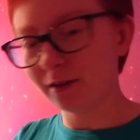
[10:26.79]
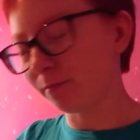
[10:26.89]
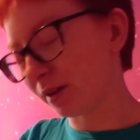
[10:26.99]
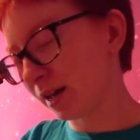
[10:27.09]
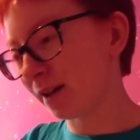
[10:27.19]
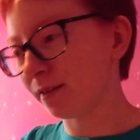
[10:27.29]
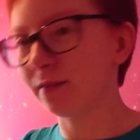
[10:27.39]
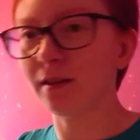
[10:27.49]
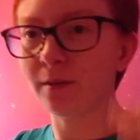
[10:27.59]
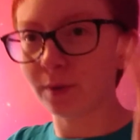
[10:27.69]
My head is
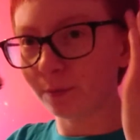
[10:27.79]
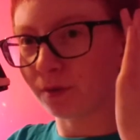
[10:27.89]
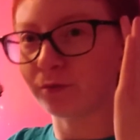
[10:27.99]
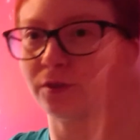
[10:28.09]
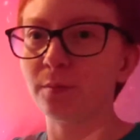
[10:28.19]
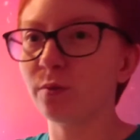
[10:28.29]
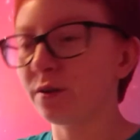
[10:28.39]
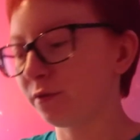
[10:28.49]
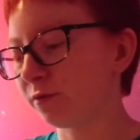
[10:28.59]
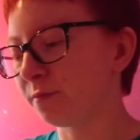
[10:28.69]
still a bit muffled up,
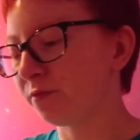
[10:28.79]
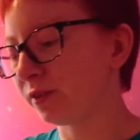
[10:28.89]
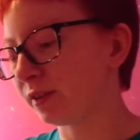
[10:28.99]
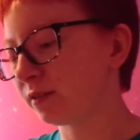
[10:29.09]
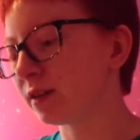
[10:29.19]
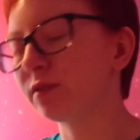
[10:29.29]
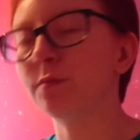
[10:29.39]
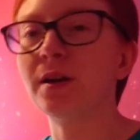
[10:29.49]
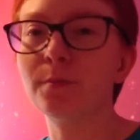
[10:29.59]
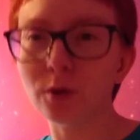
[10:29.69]
whatever, from feeling sick, so
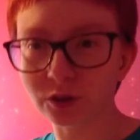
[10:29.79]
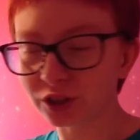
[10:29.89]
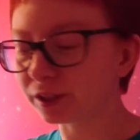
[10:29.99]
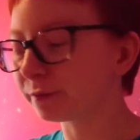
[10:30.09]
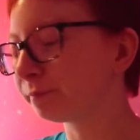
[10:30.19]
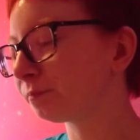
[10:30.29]
my apologies.